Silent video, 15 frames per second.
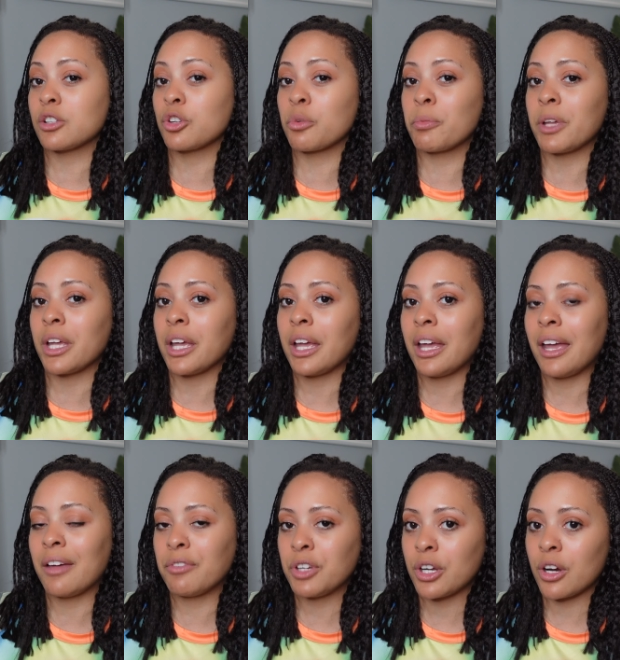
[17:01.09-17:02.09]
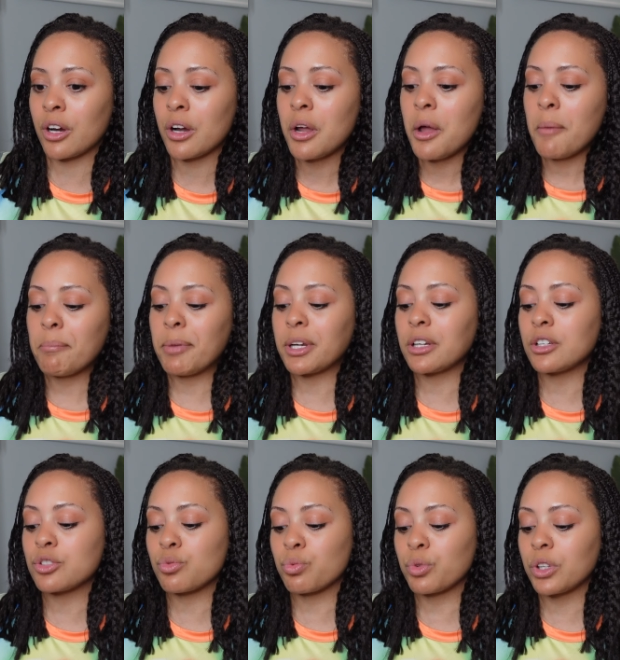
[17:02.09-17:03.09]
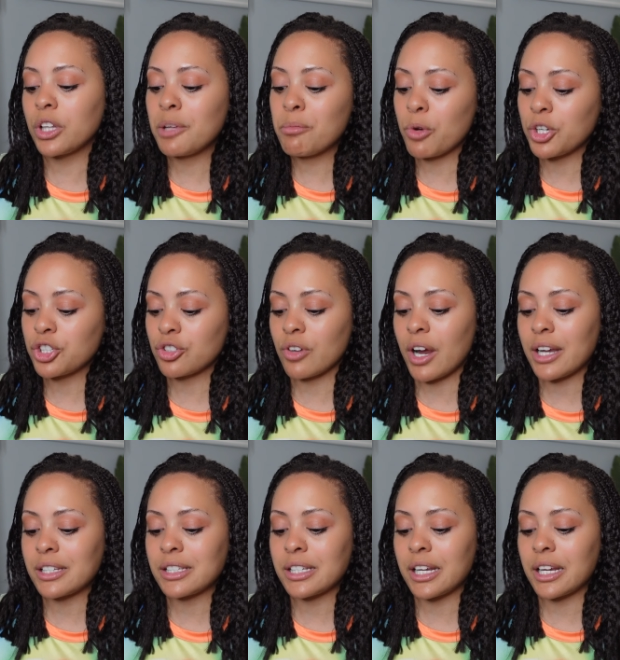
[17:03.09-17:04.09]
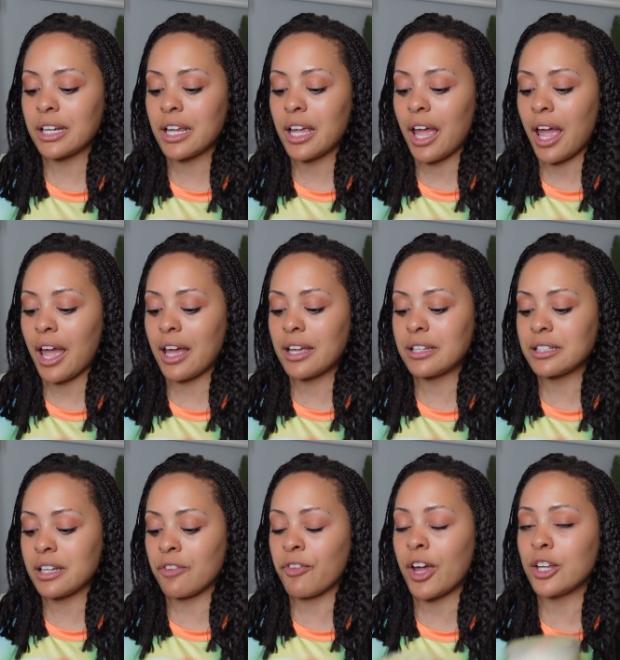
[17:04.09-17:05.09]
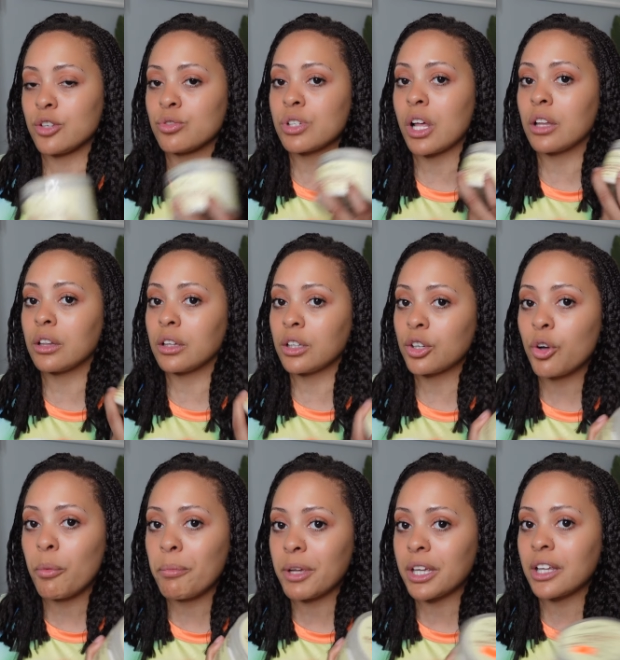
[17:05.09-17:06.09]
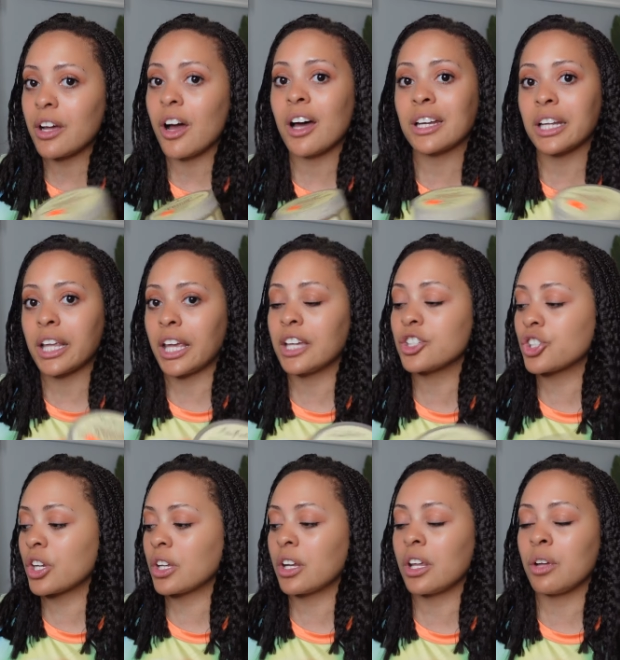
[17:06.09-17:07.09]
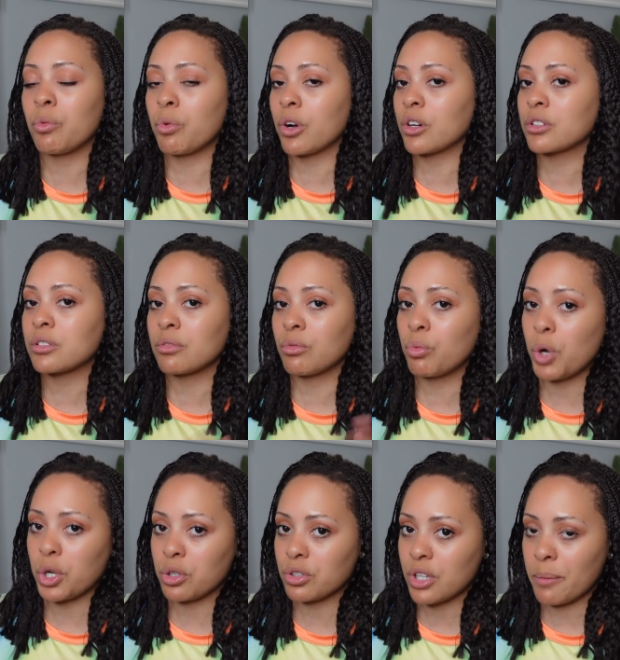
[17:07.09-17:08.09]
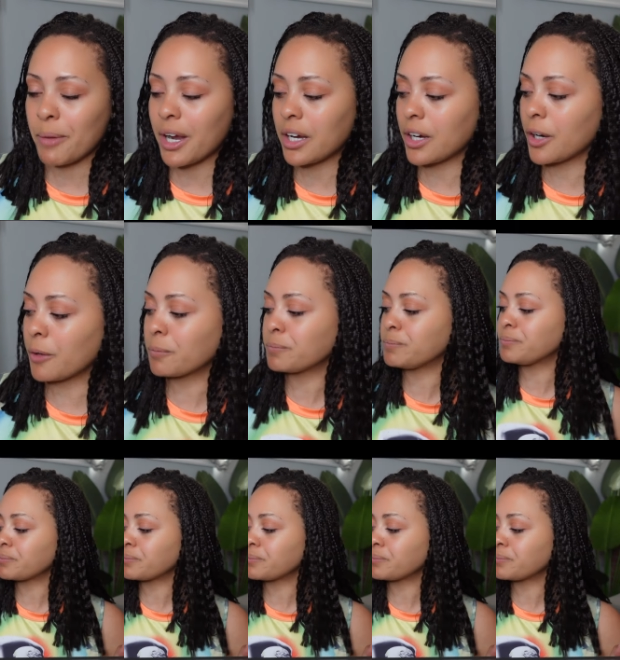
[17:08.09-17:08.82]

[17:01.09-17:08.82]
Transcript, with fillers: a little bit heavier, but it is really moisturizing. And if I use a little bit on occasion, it works wonders on my hair.